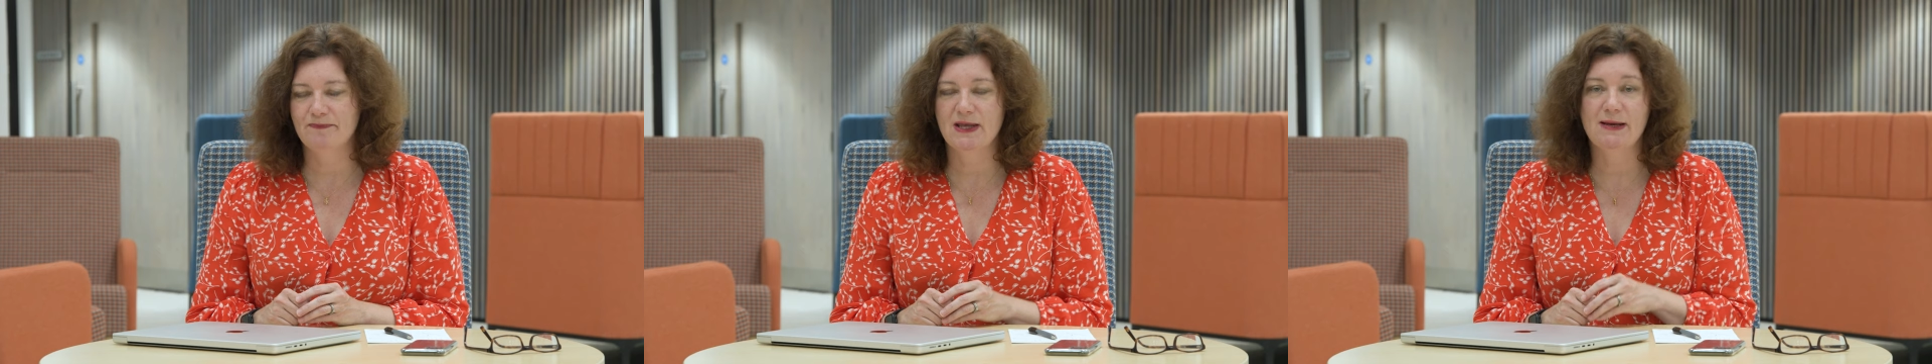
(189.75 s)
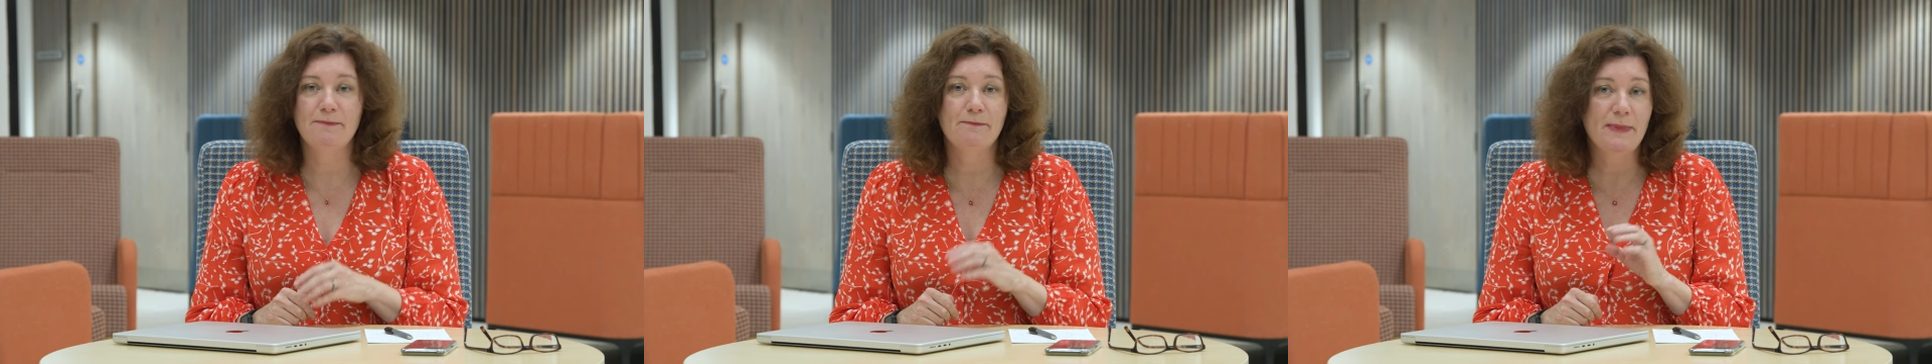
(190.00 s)

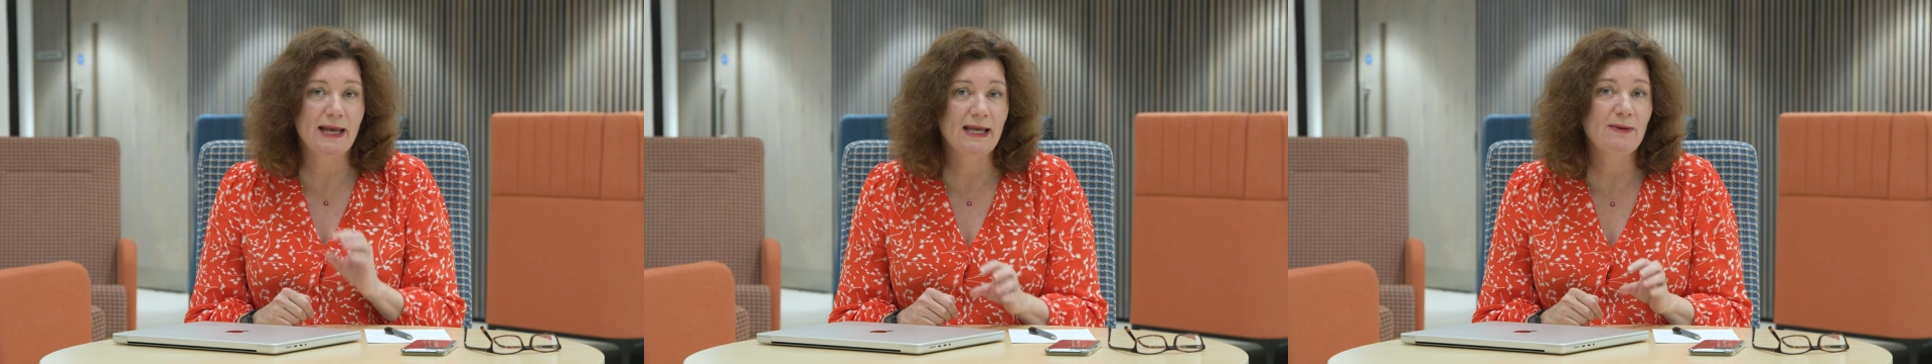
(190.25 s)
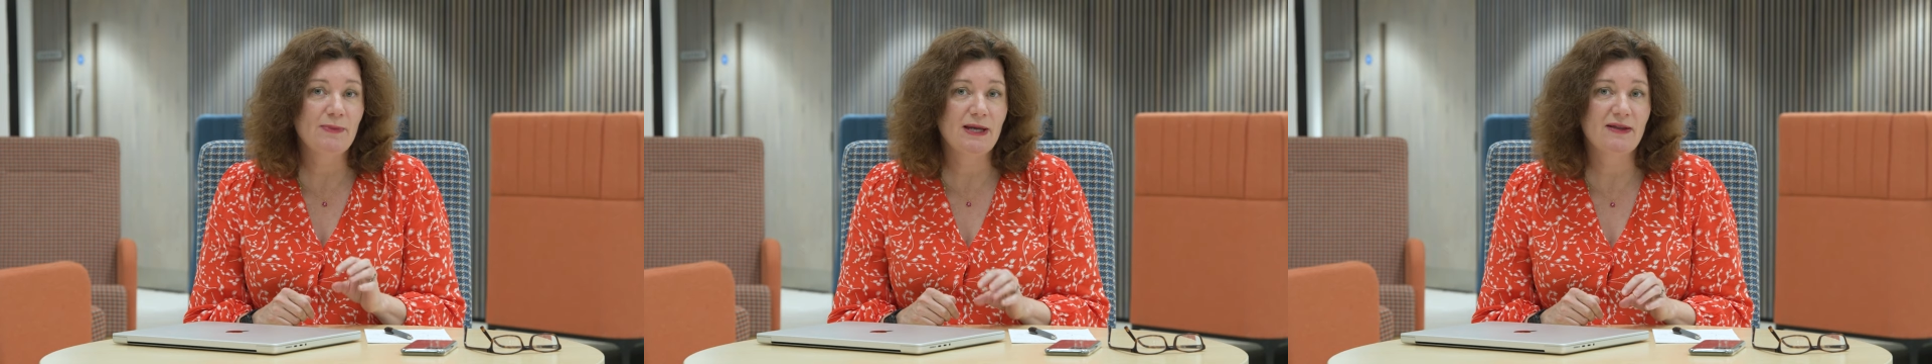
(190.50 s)
it
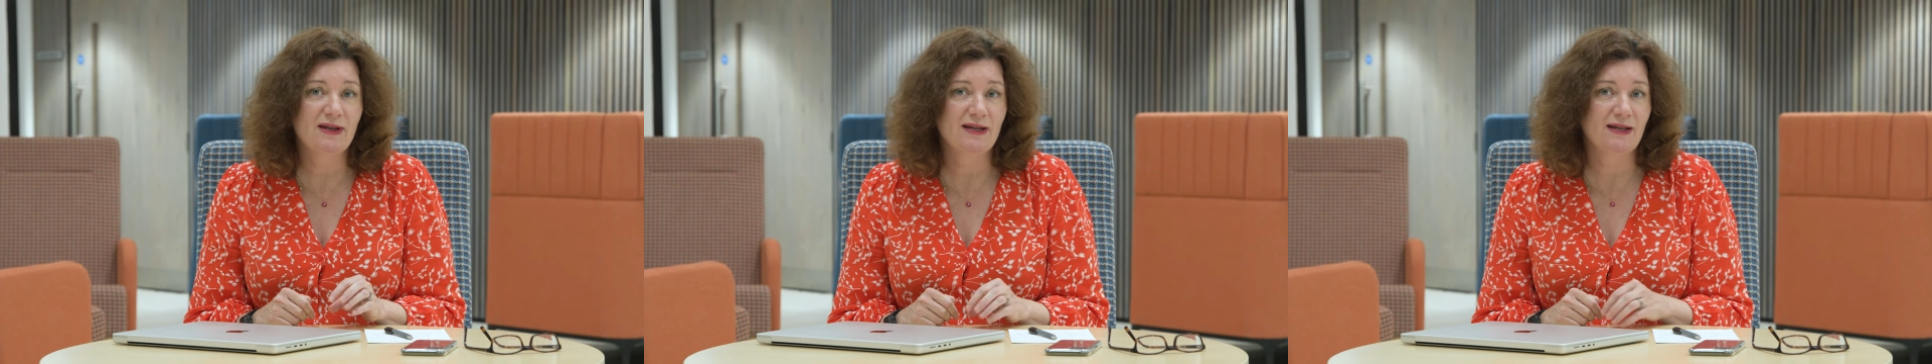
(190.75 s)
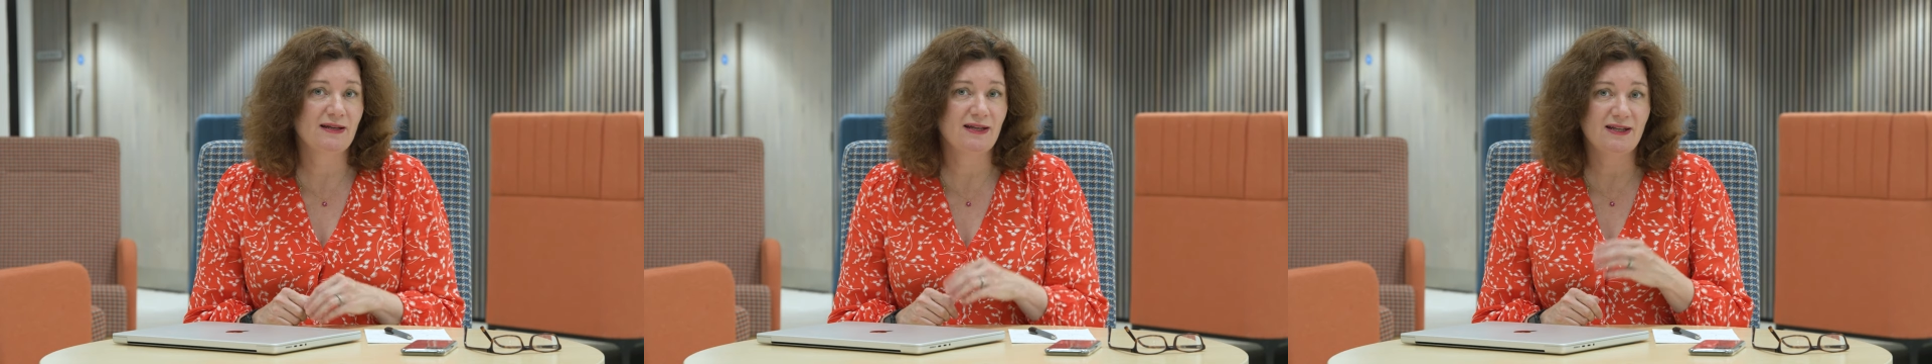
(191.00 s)
may be that
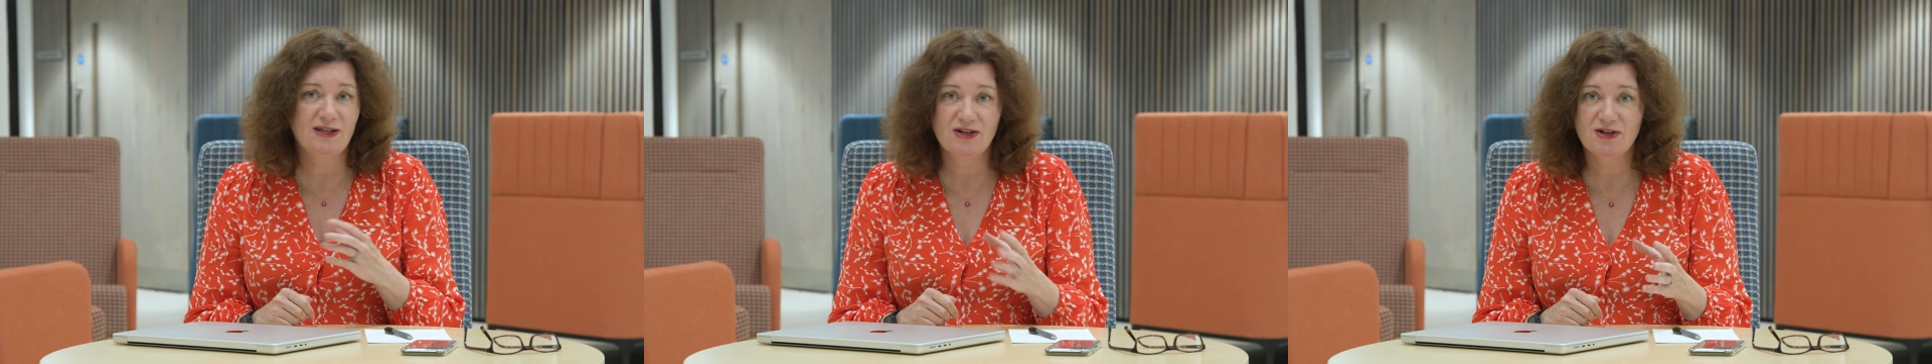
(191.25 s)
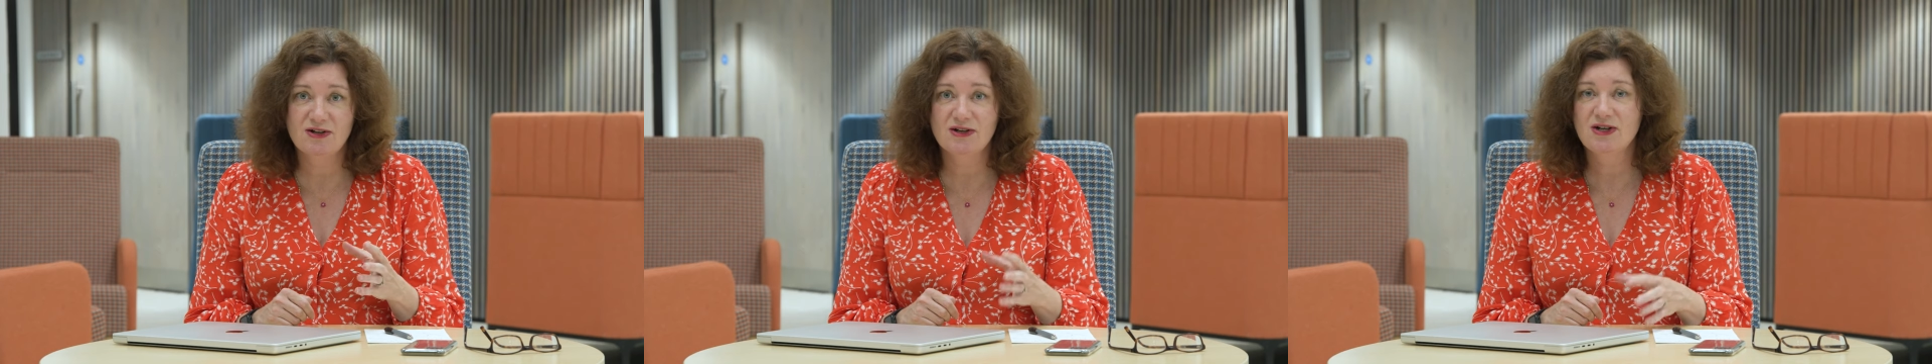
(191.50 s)
in a
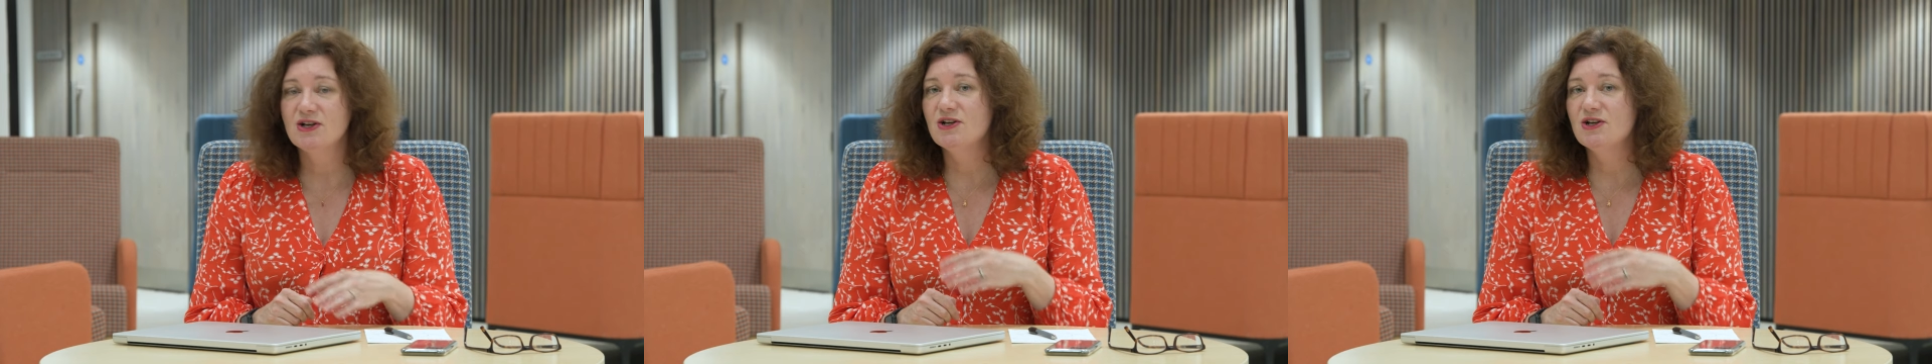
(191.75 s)
year,